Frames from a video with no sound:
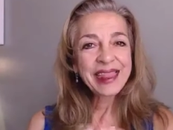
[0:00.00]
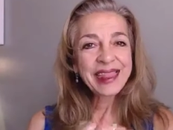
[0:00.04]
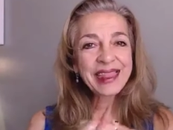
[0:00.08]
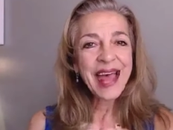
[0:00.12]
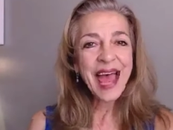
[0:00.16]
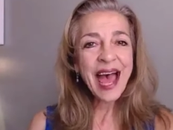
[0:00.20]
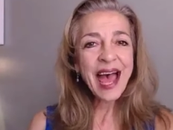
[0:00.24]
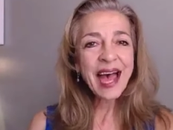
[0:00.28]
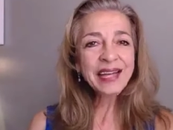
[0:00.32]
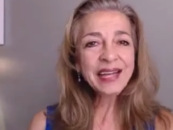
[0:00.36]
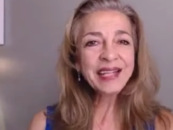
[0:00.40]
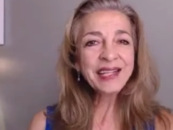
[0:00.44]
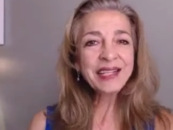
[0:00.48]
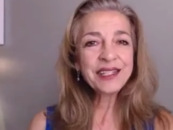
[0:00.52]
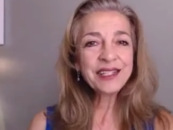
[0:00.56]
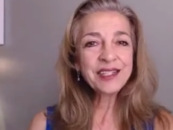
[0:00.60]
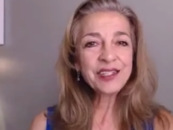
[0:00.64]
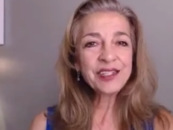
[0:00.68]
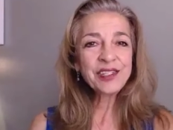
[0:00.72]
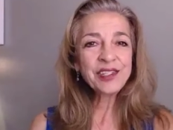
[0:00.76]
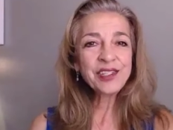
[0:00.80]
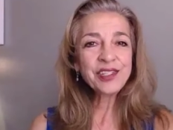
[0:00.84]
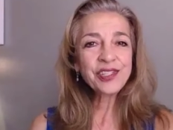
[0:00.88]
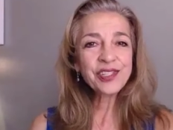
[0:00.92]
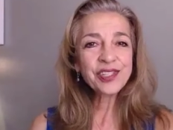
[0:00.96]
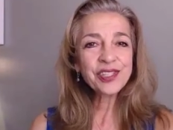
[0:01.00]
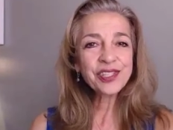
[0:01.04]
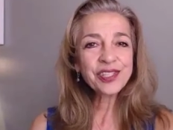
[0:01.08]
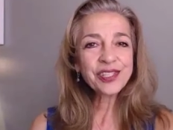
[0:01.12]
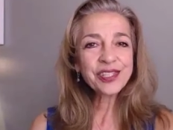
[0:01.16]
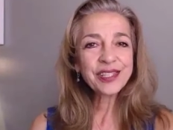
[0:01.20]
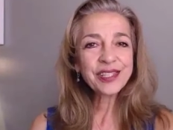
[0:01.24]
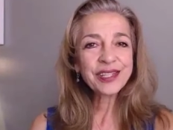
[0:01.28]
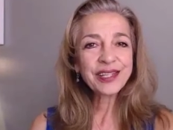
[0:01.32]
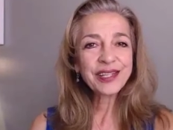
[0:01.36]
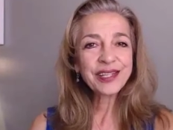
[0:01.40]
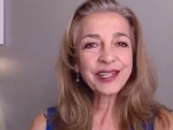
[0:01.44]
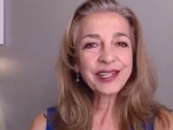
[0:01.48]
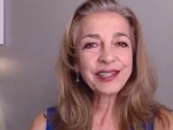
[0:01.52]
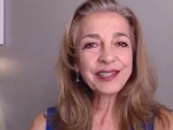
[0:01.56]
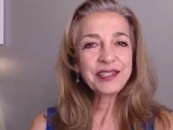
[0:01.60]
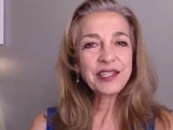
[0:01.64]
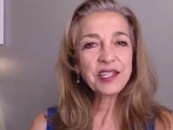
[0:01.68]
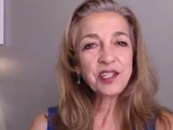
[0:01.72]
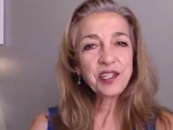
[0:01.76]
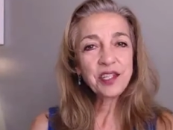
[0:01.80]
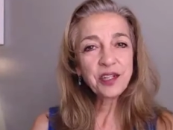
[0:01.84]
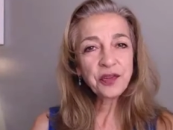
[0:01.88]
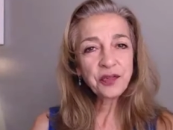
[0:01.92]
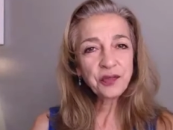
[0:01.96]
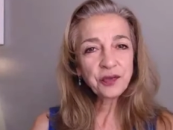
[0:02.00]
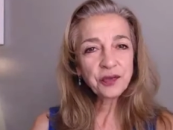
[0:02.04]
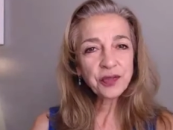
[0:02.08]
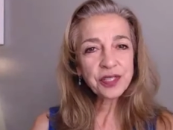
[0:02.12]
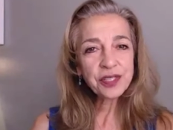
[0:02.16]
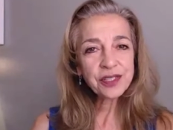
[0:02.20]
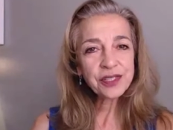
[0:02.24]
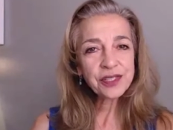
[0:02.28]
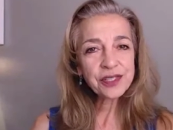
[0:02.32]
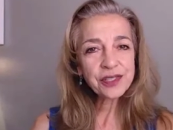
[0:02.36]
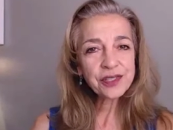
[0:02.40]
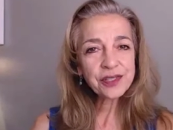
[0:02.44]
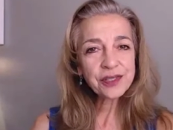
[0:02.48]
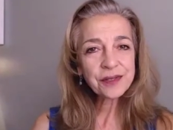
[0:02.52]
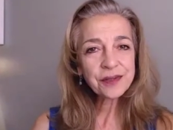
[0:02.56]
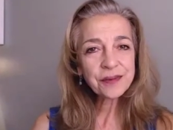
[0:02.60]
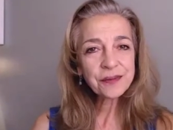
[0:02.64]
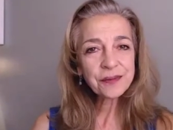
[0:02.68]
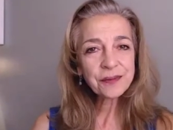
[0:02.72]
That is the difference